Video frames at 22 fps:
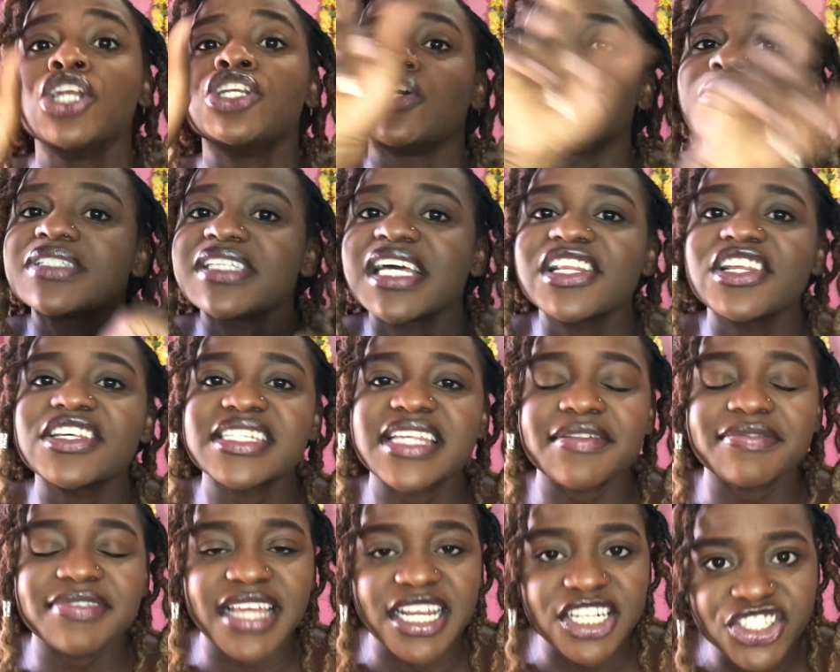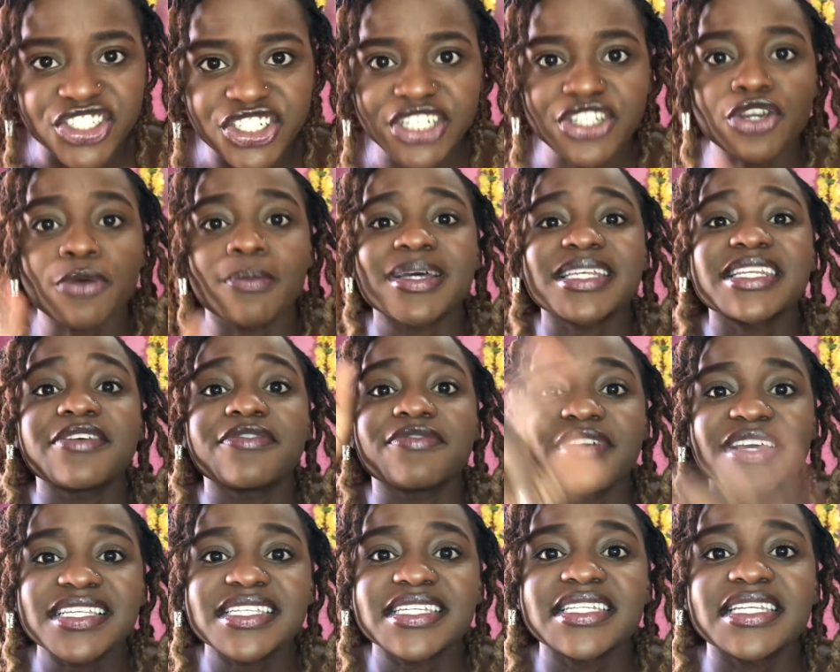Don't tell yourself that shit. You're
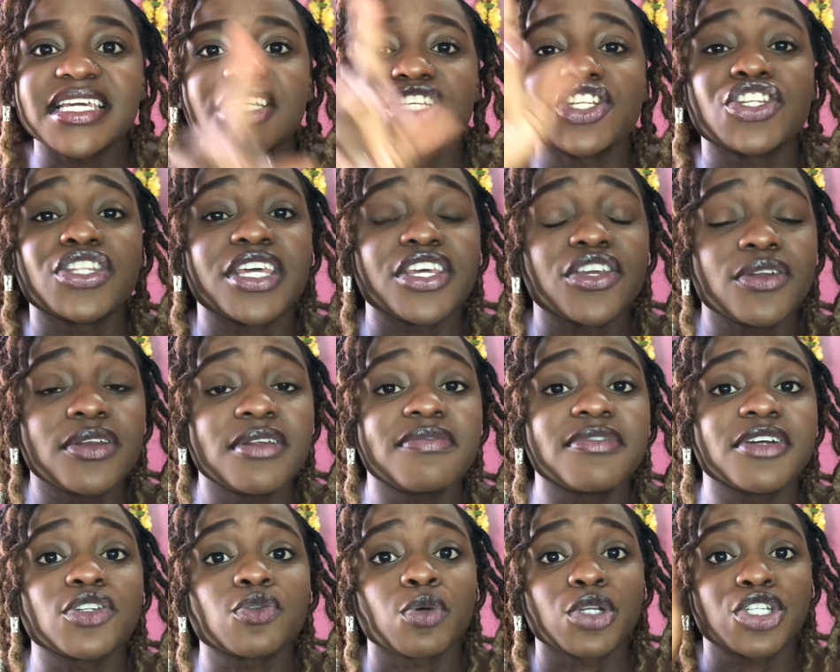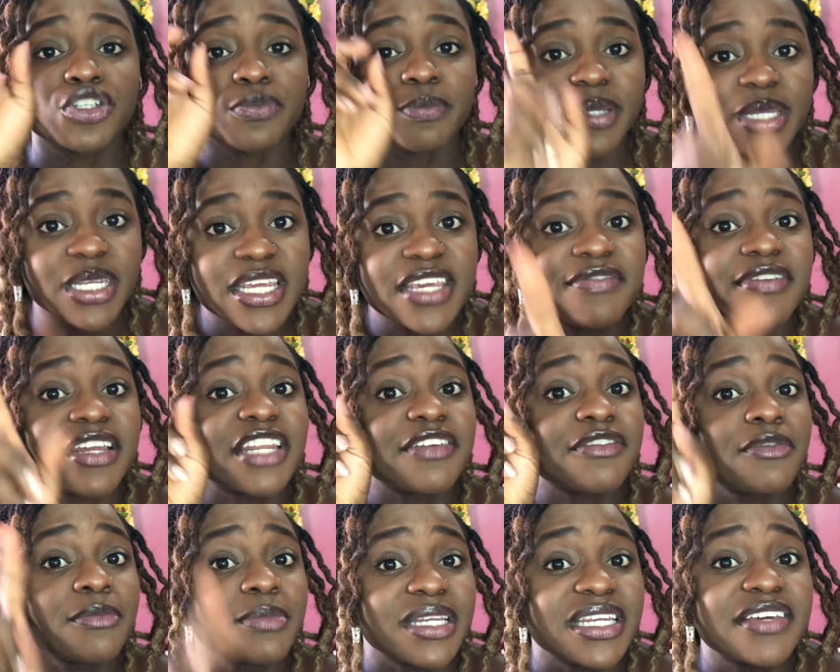manifesting to the universe what you believe, and
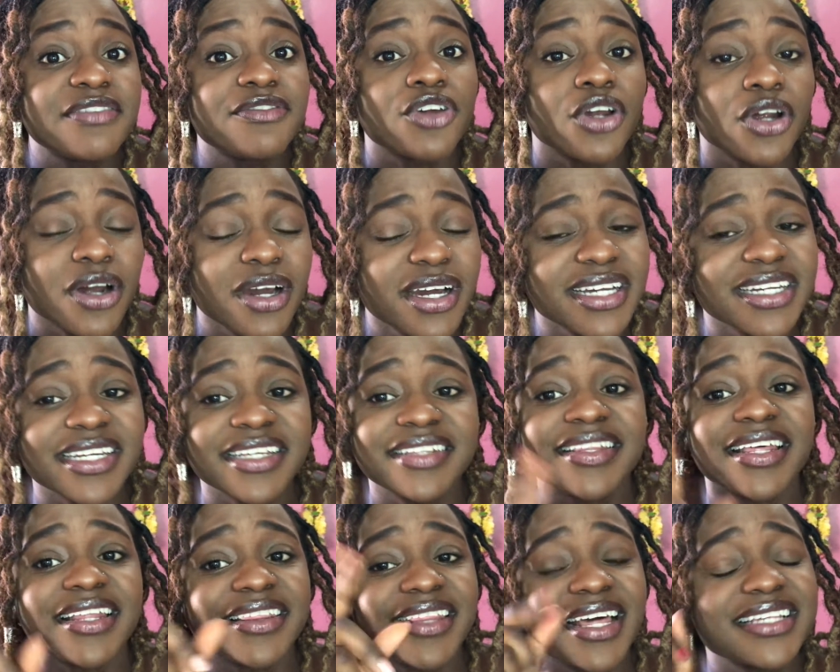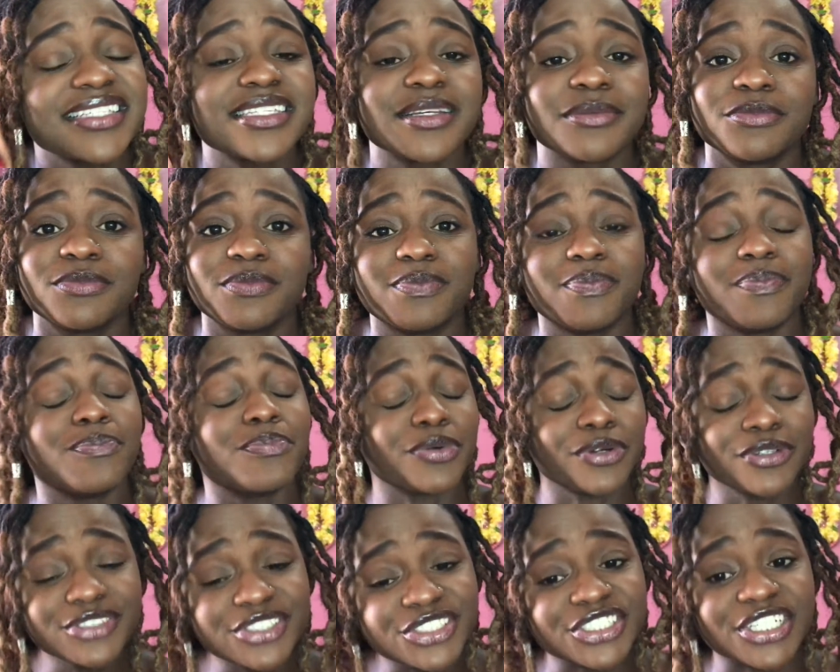if you believe you're ugly, then that's some
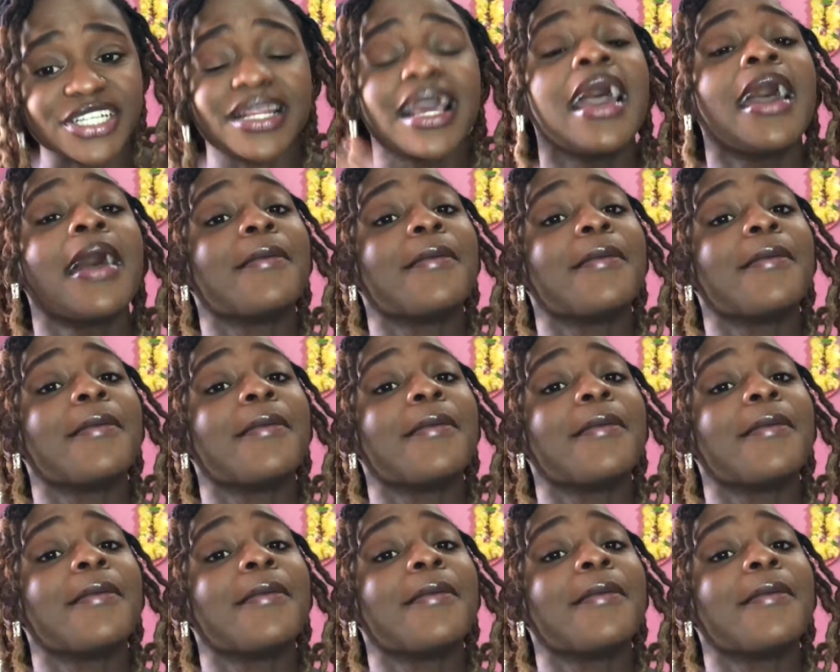bullshit,